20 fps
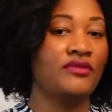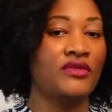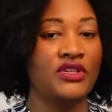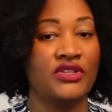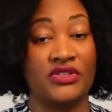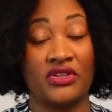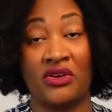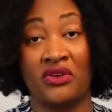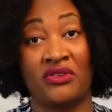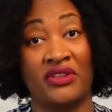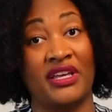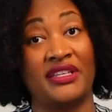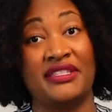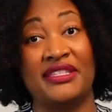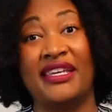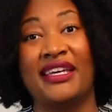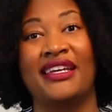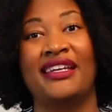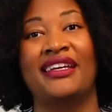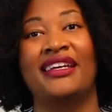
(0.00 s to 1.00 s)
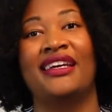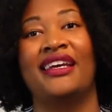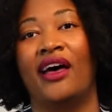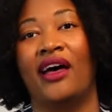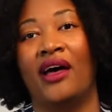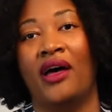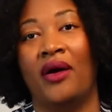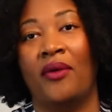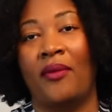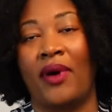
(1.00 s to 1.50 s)
So that's it.
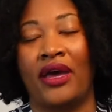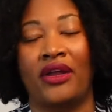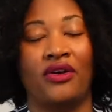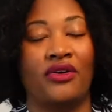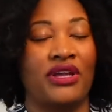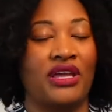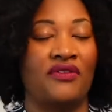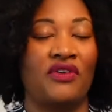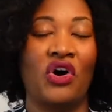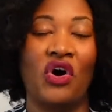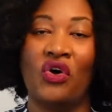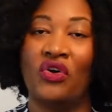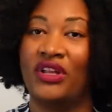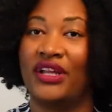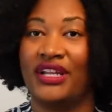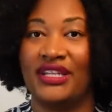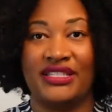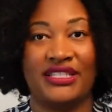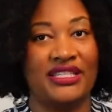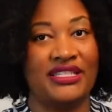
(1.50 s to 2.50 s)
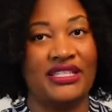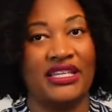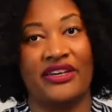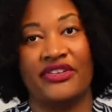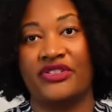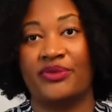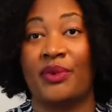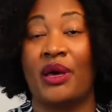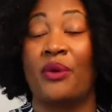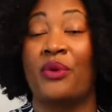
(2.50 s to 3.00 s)
I don't give a whole lot of
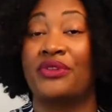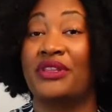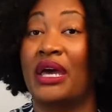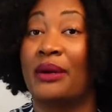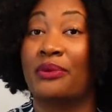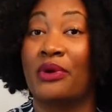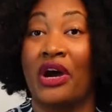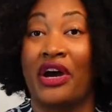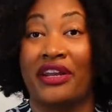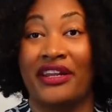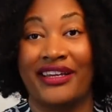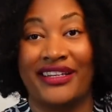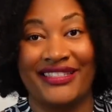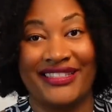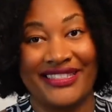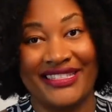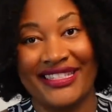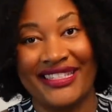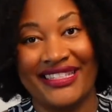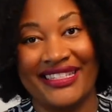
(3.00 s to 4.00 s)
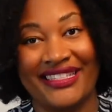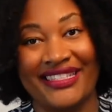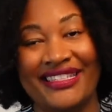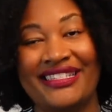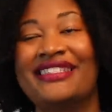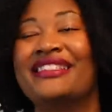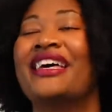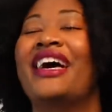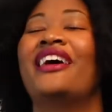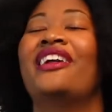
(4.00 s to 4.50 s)
details about what that product
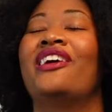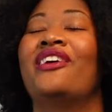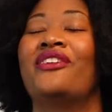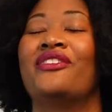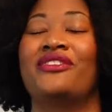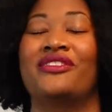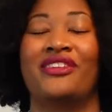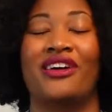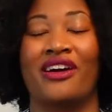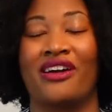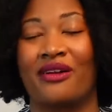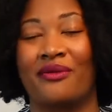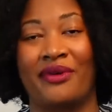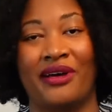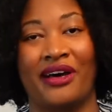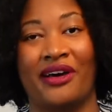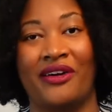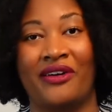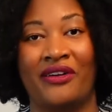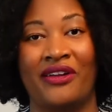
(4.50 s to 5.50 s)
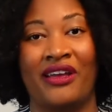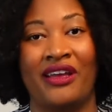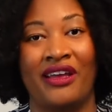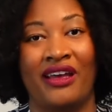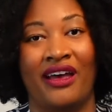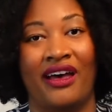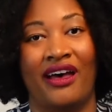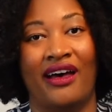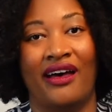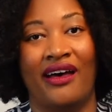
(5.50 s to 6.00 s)
is. I don't talk about
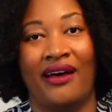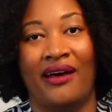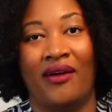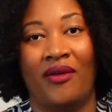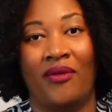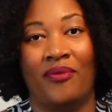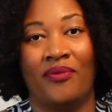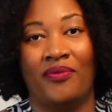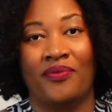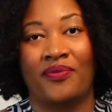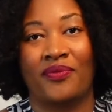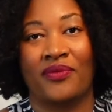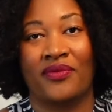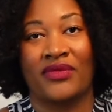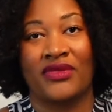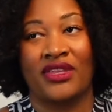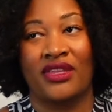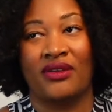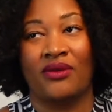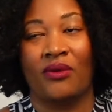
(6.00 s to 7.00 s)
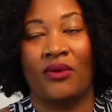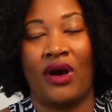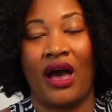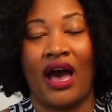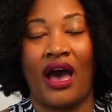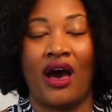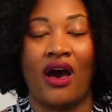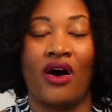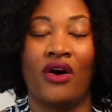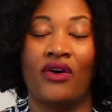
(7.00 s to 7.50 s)

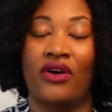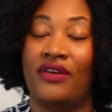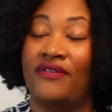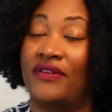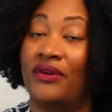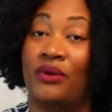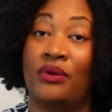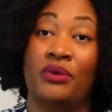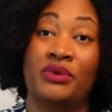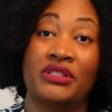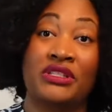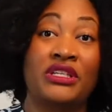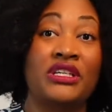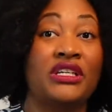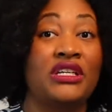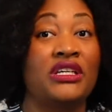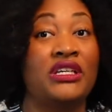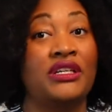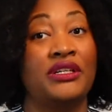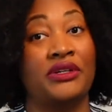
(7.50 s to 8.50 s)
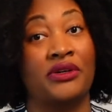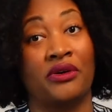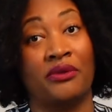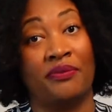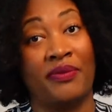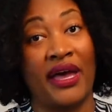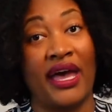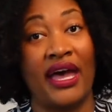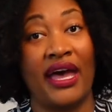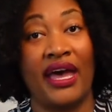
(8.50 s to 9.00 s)
how if it was good or
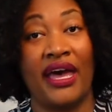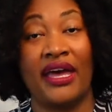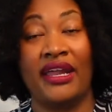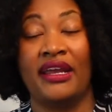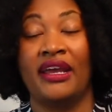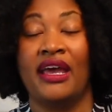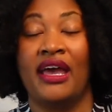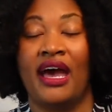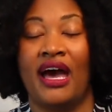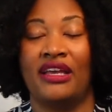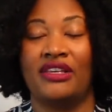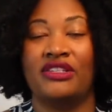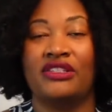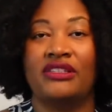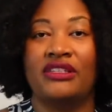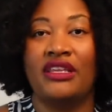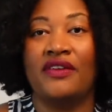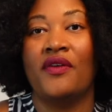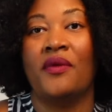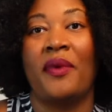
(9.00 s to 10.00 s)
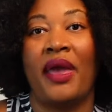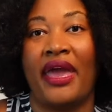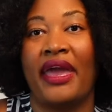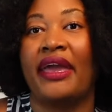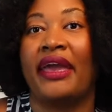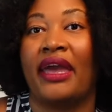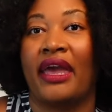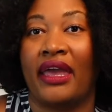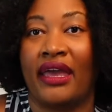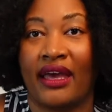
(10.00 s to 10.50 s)
bad. I just leave them
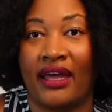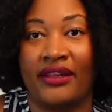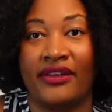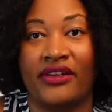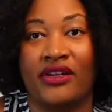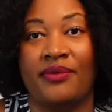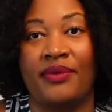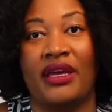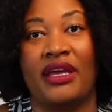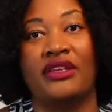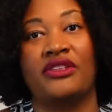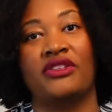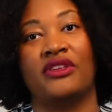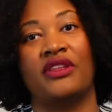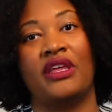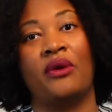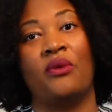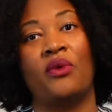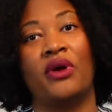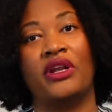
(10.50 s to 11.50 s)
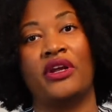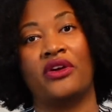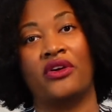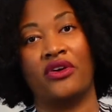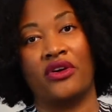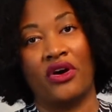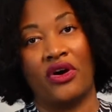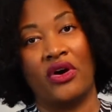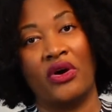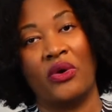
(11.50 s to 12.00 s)
hanging a little bit so they want to
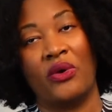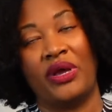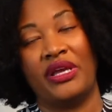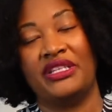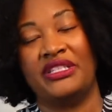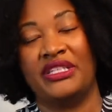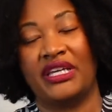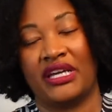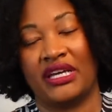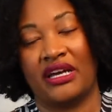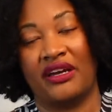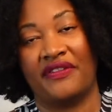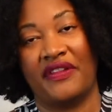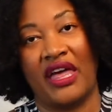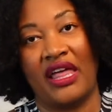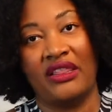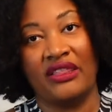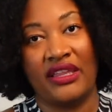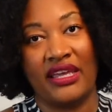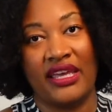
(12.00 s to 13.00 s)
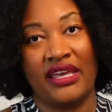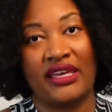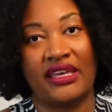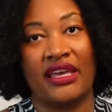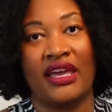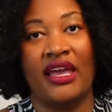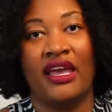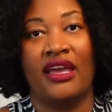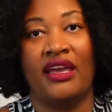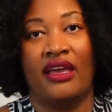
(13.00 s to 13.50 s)
go and check out that link
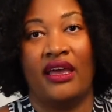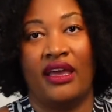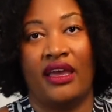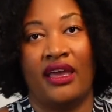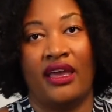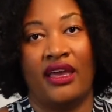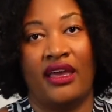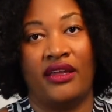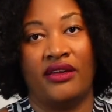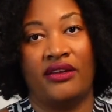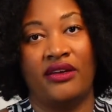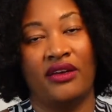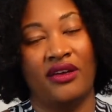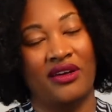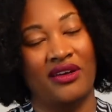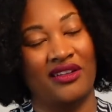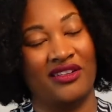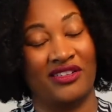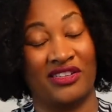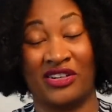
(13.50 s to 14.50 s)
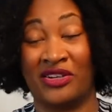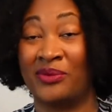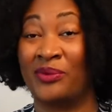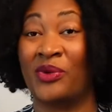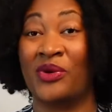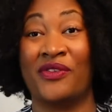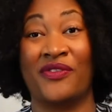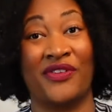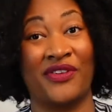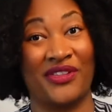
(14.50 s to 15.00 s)
and learn
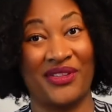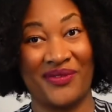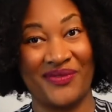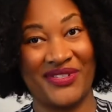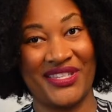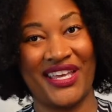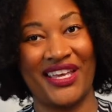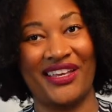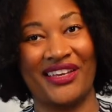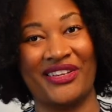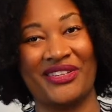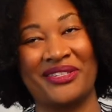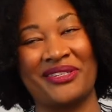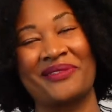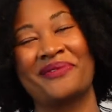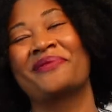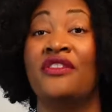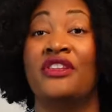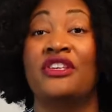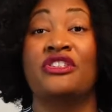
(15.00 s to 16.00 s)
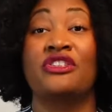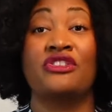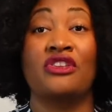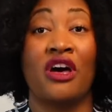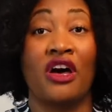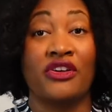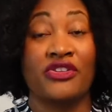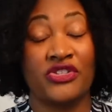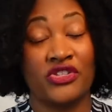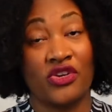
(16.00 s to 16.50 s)
more for themselves. This is
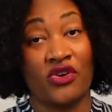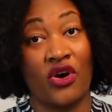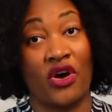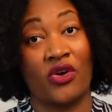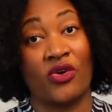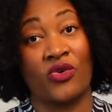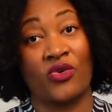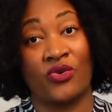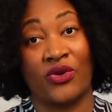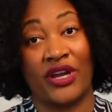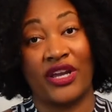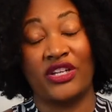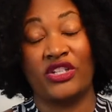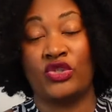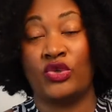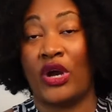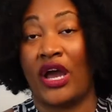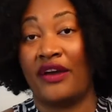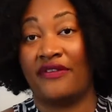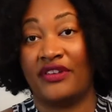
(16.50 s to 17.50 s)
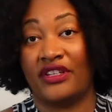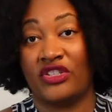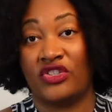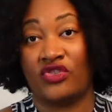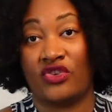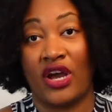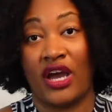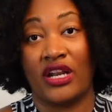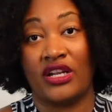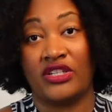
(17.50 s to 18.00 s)
also a great traffic
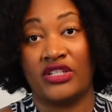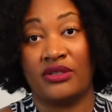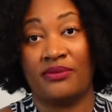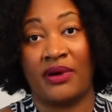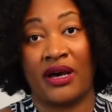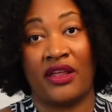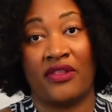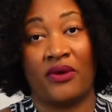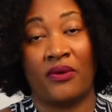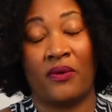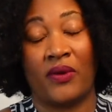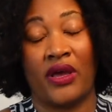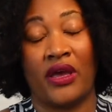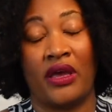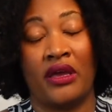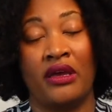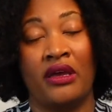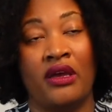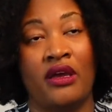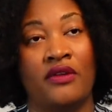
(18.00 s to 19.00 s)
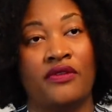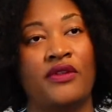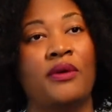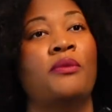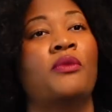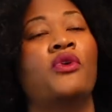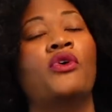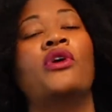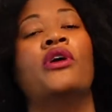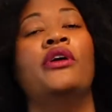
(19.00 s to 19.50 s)
strategy, by the way. The
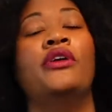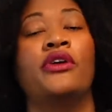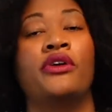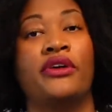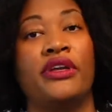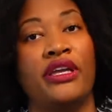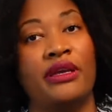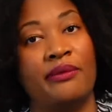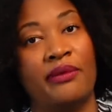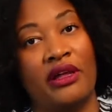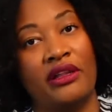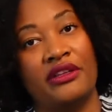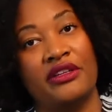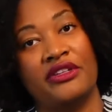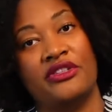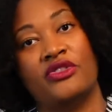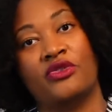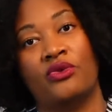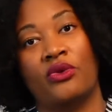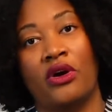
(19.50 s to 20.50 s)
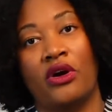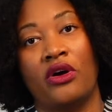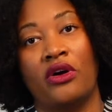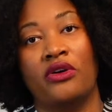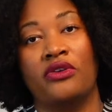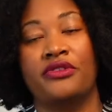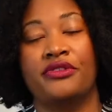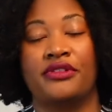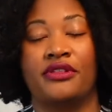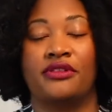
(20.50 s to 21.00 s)
more your email list
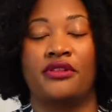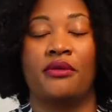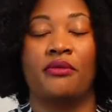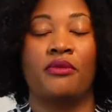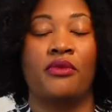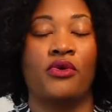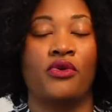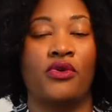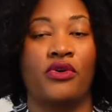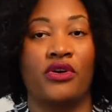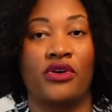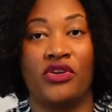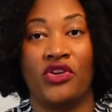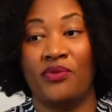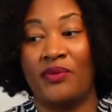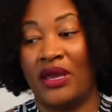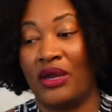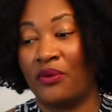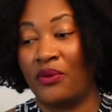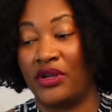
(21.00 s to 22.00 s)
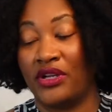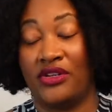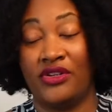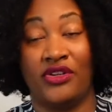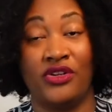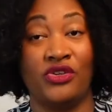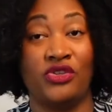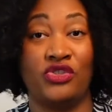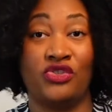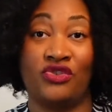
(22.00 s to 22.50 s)
grows, the more you may want to
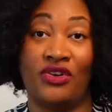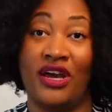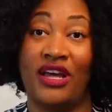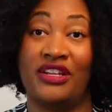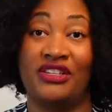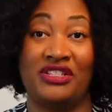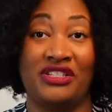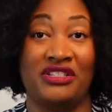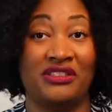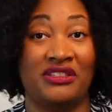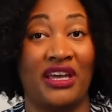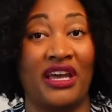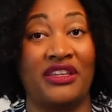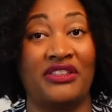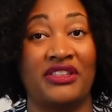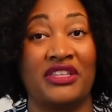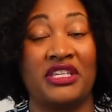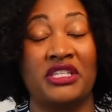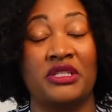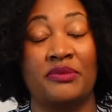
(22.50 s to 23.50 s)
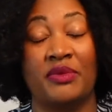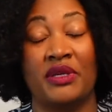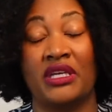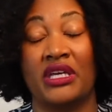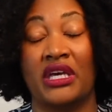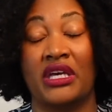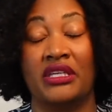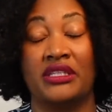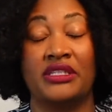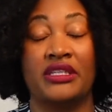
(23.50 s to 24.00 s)
do strategies like this
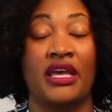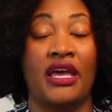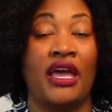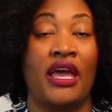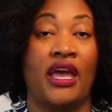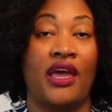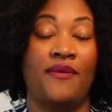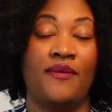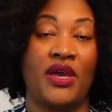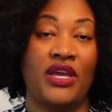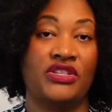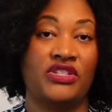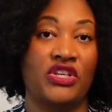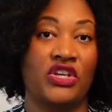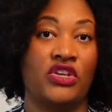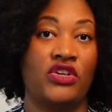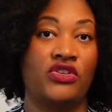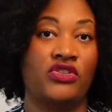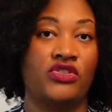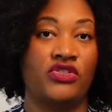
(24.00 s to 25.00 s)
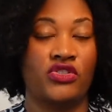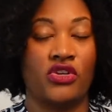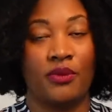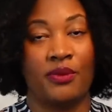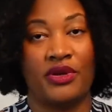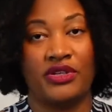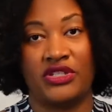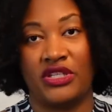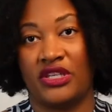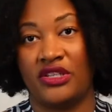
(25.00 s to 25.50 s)
because it makes it so
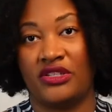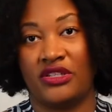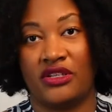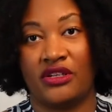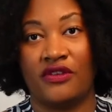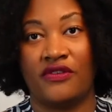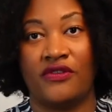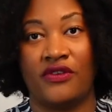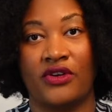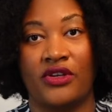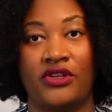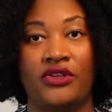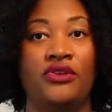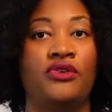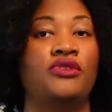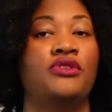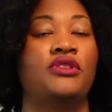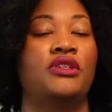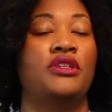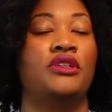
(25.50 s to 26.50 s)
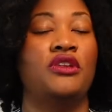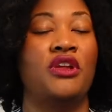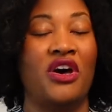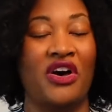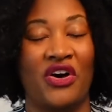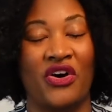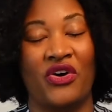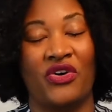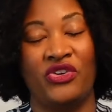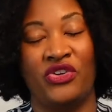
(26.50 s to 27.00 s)
much easier for you to
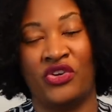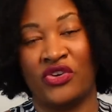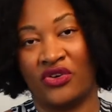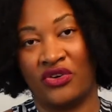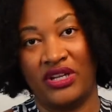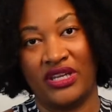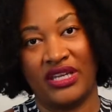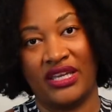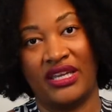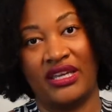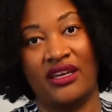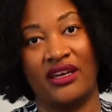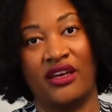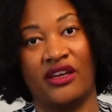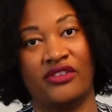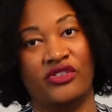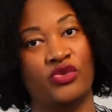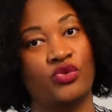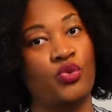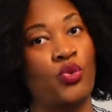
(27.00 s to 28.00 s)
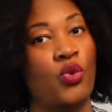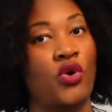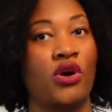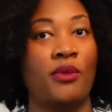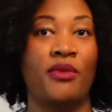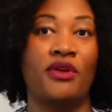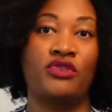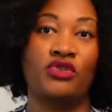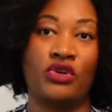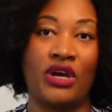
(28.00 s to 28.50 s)
know you're going to get a swarm
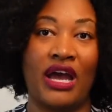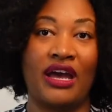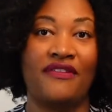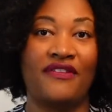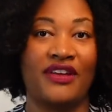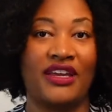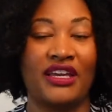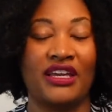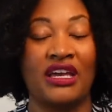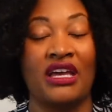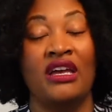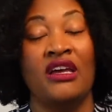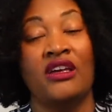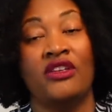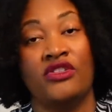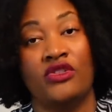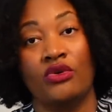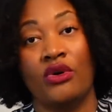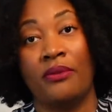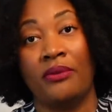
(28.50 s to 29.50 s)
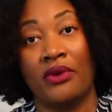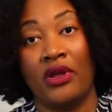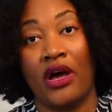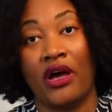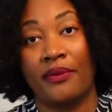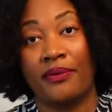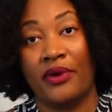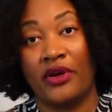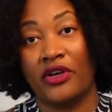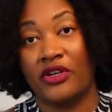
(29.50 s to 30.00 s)
of traffic to a
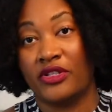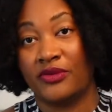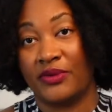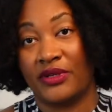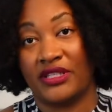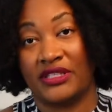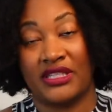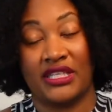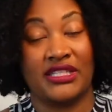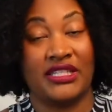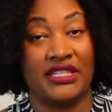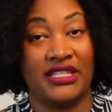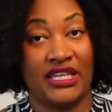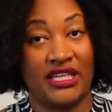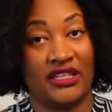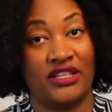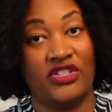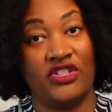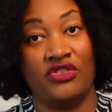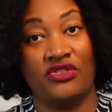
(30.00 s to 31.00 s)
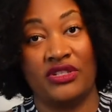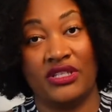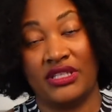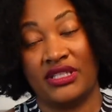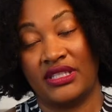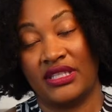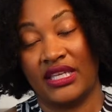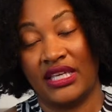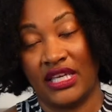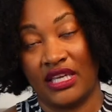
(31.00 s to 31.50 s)
blog post because that's the day that you
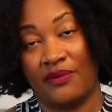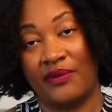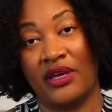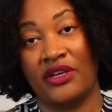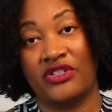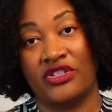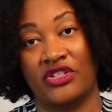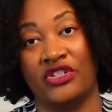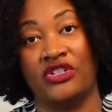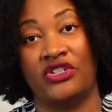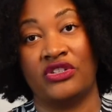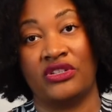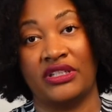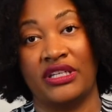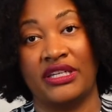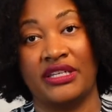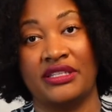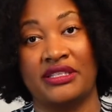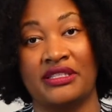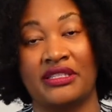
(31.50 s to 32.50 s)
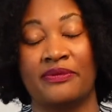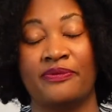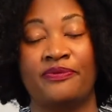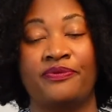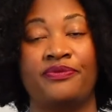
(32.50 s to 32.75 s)
send the email to your list.